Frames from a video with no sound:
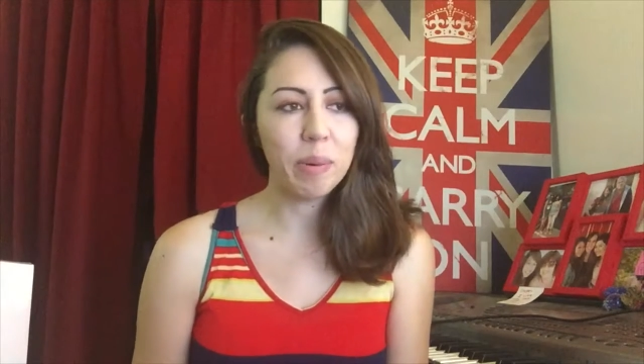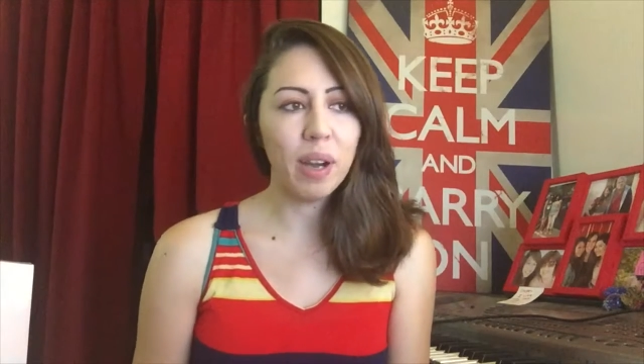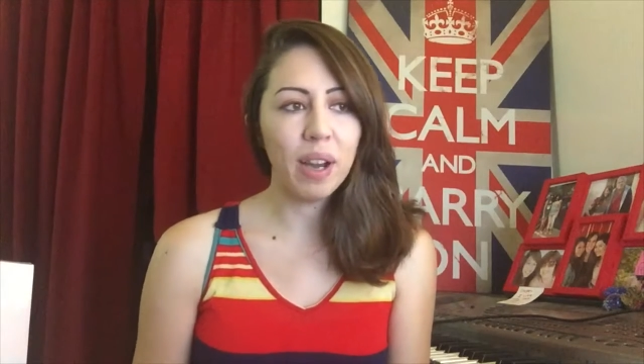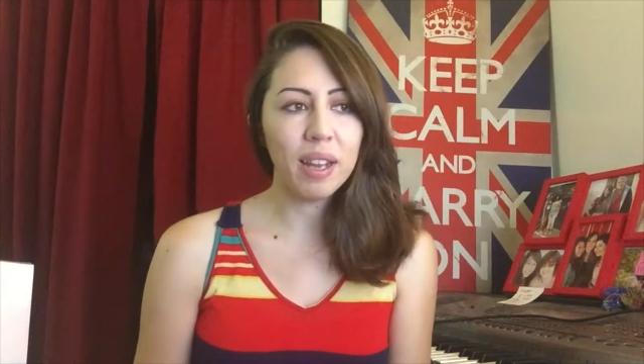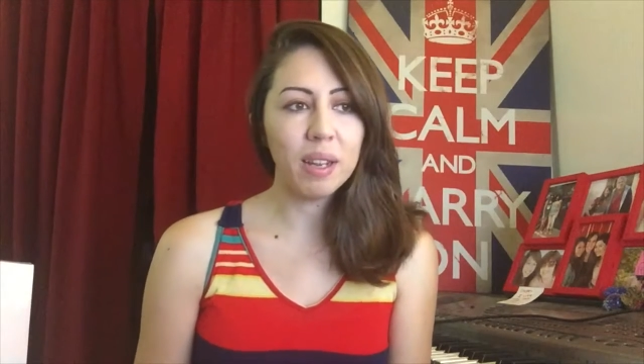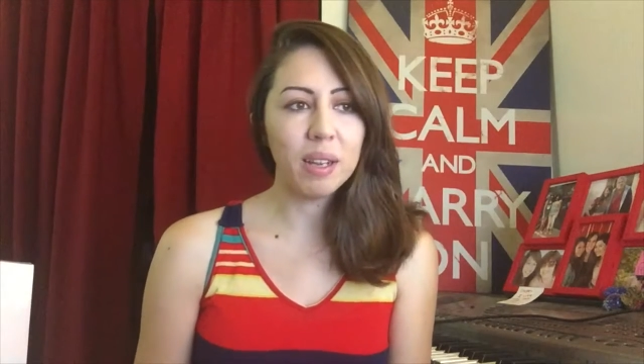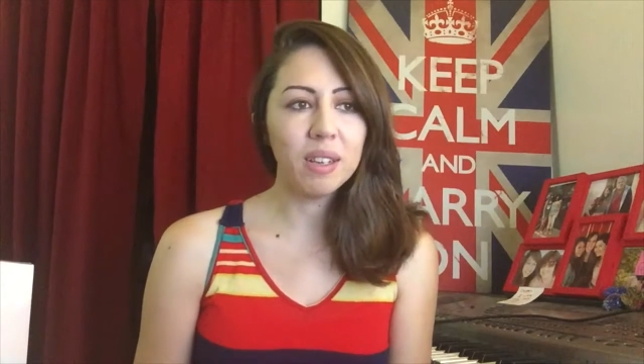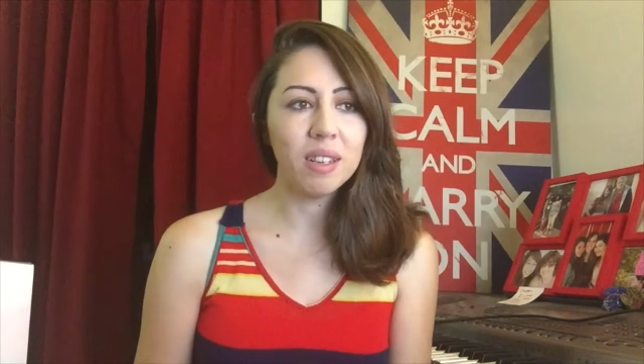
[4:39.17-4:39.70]

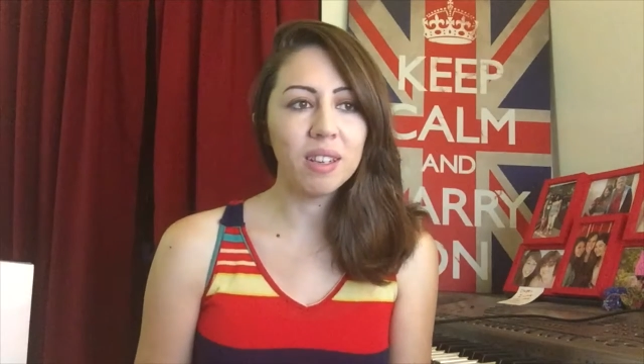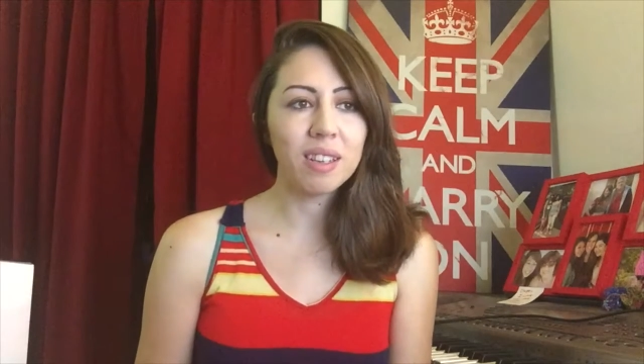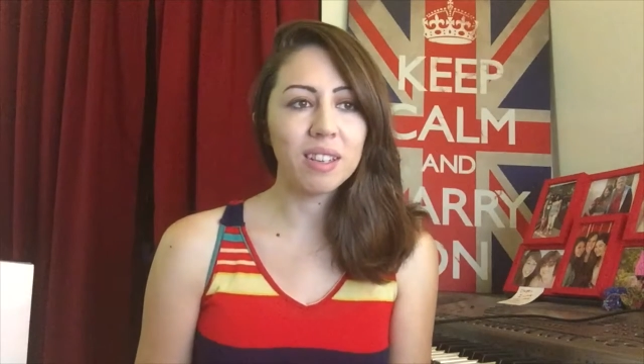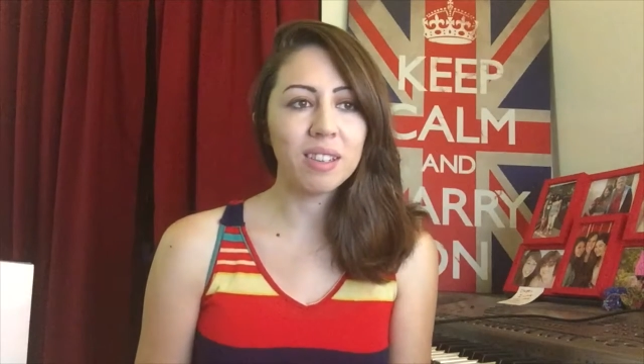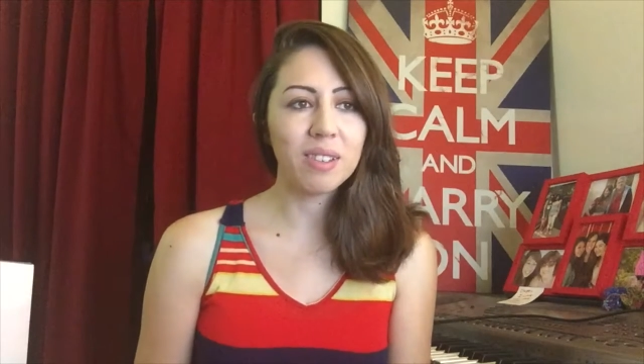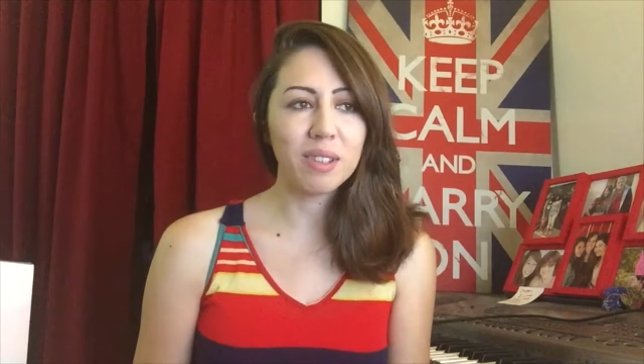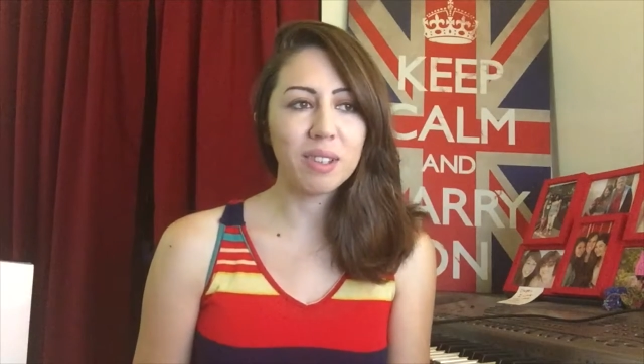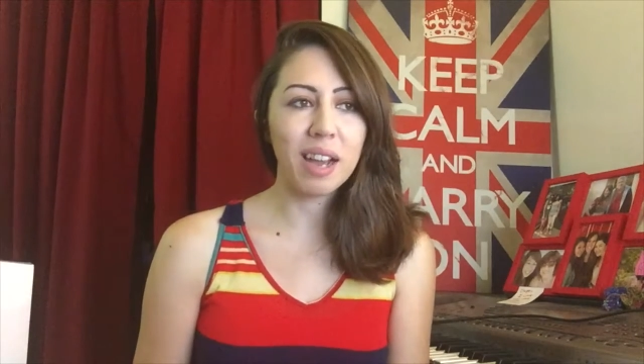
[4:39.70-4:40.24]
but
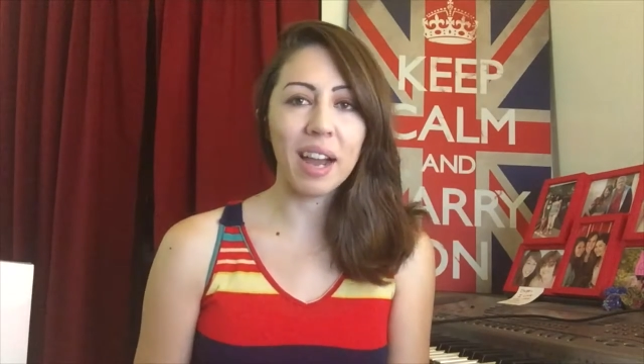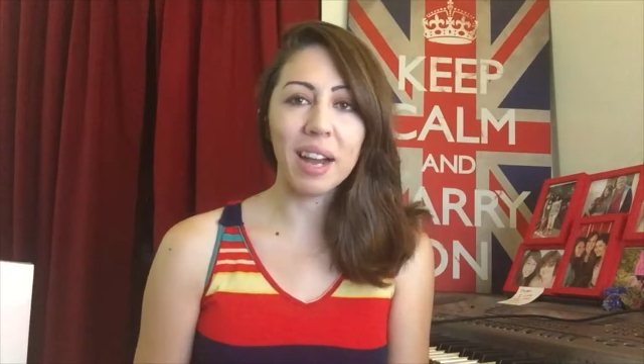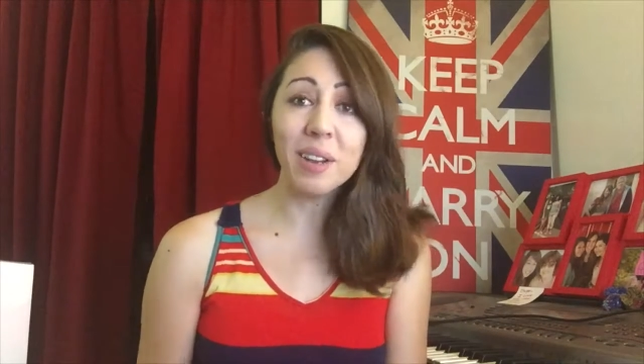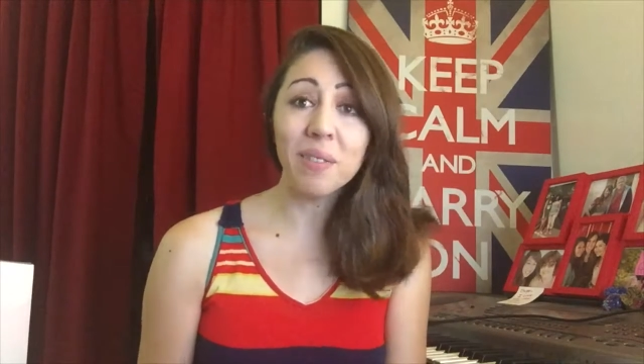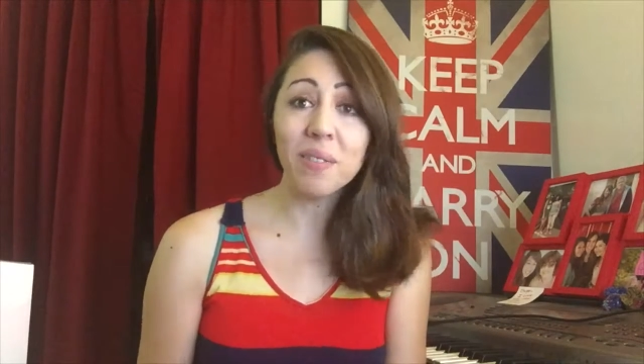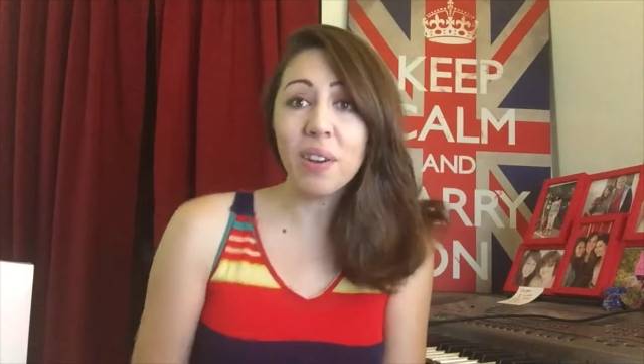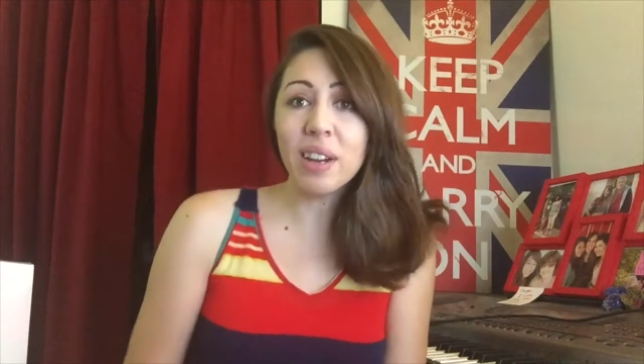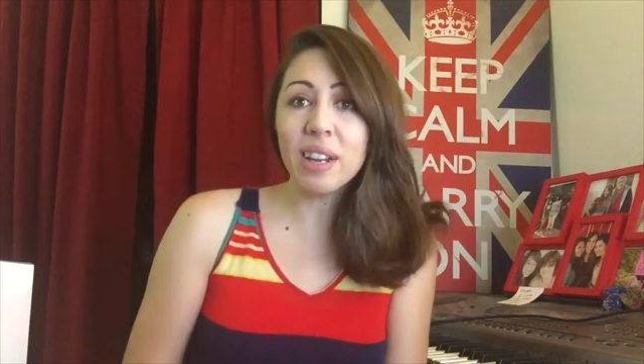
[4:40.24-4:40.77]
it's
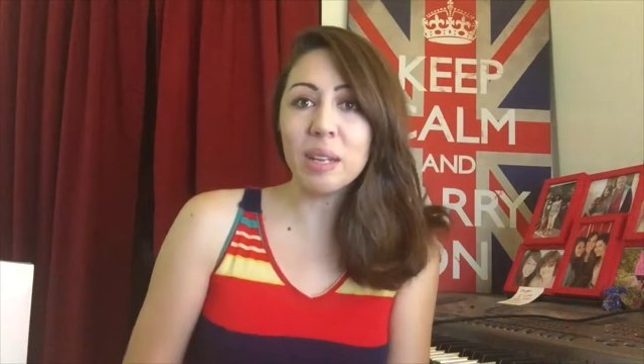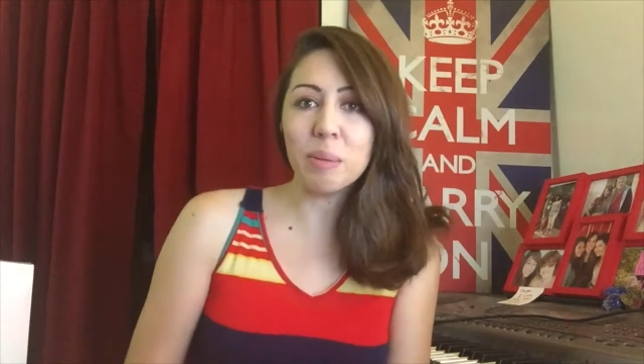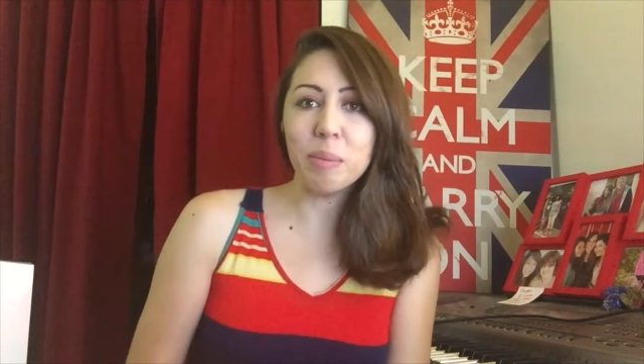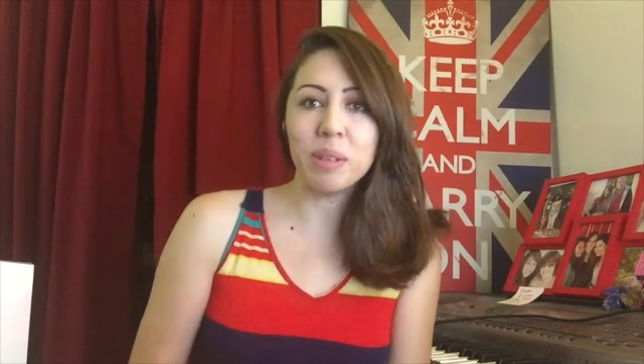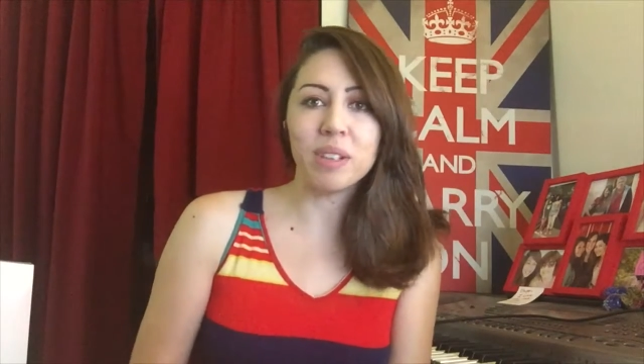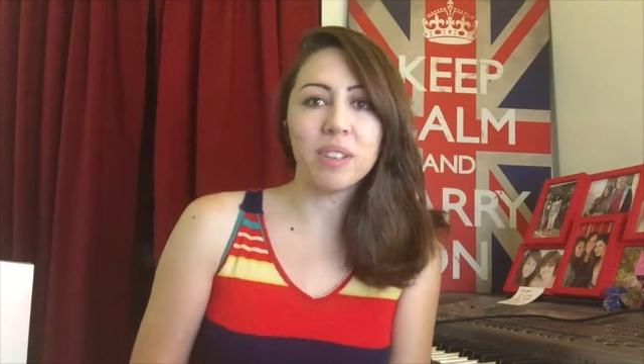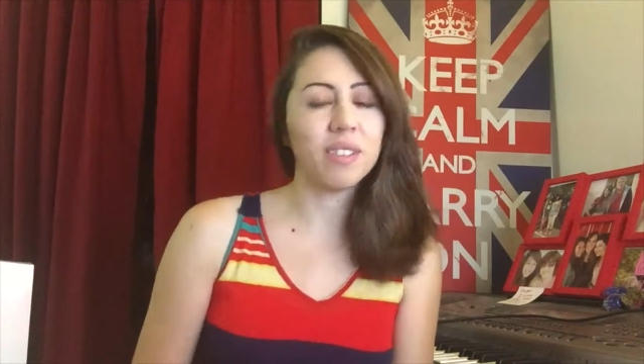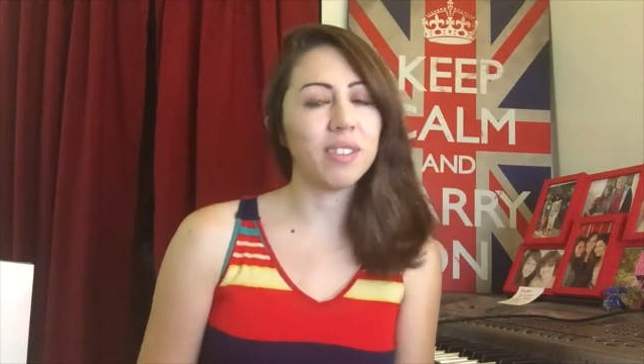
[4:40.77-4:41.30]
kind of funny
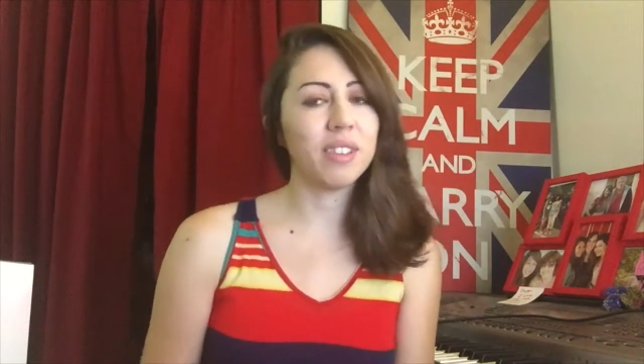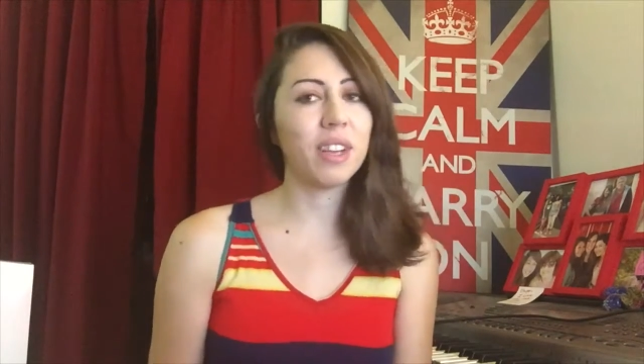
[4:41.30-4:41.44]
because